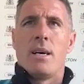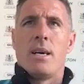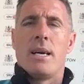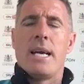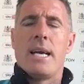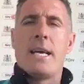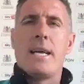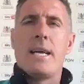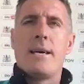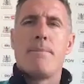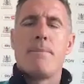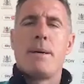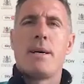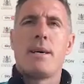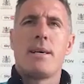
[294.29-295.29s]

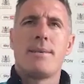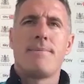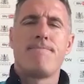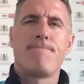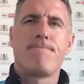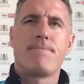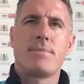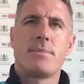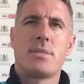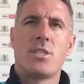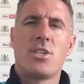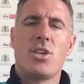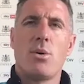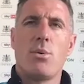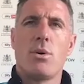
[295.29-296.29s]
Do you
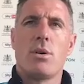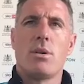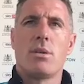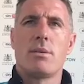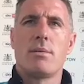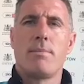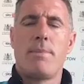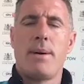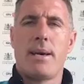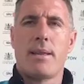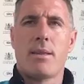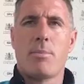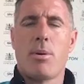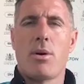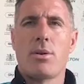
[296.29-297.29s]
know what, Beth?
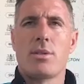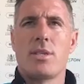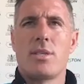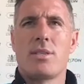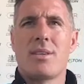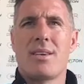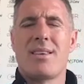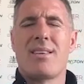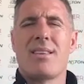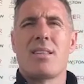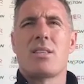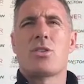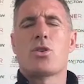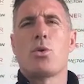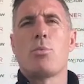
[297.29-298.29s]
Apologies.
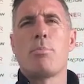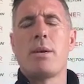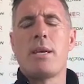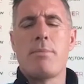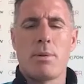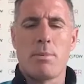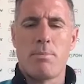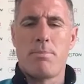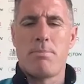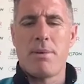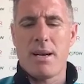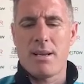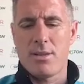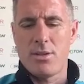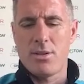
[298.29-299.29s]
Some people
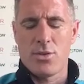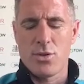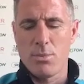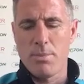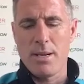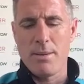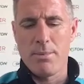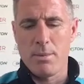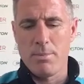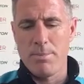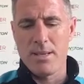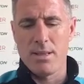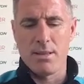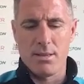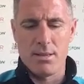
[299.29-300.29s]

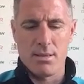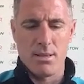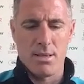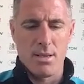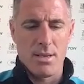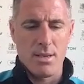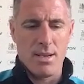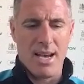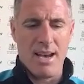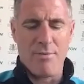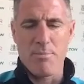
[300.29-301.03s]
build have